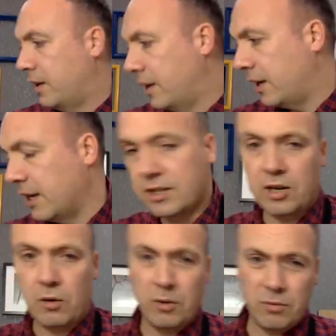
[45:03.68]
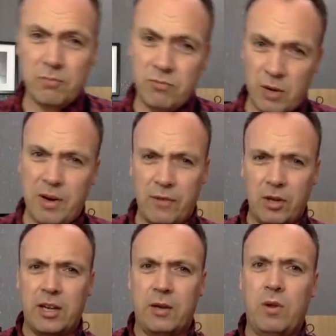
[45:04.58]
is, come and have a
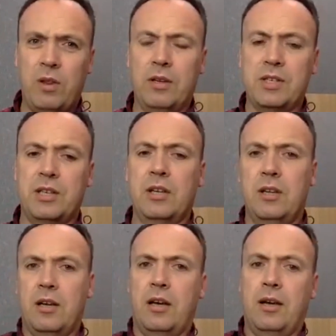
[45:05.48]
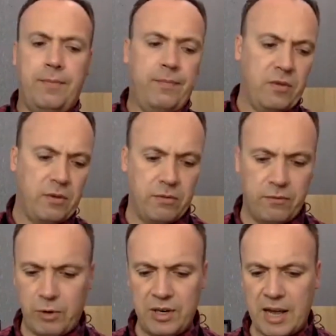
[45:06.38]
look at it with us.
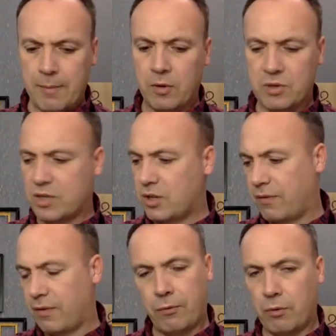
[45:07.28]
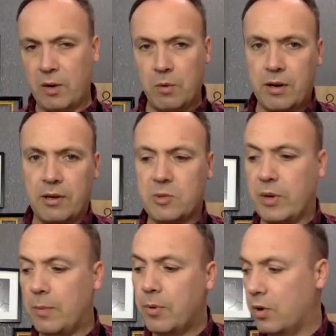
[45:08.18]
Free demos and stuff are free. We're nice
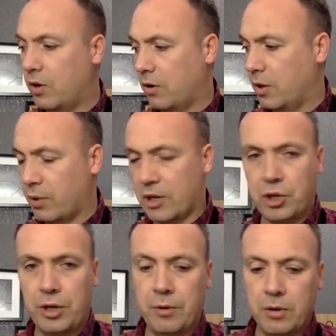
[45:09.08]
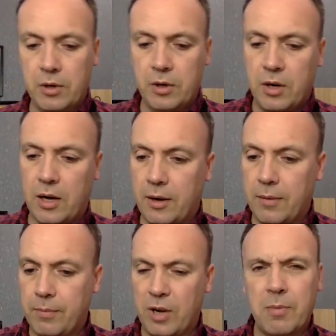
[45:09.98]
people. We're not going to pressure you.
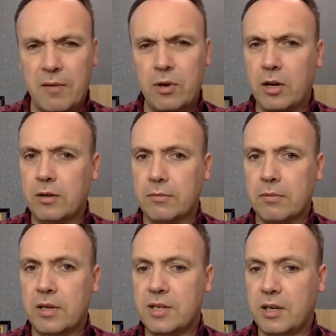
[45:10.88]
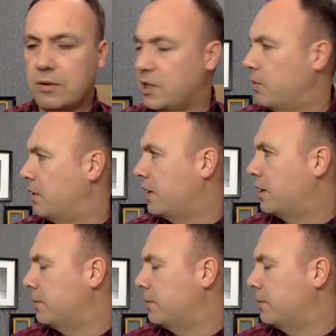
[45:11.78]
But come and have a look and see what you think.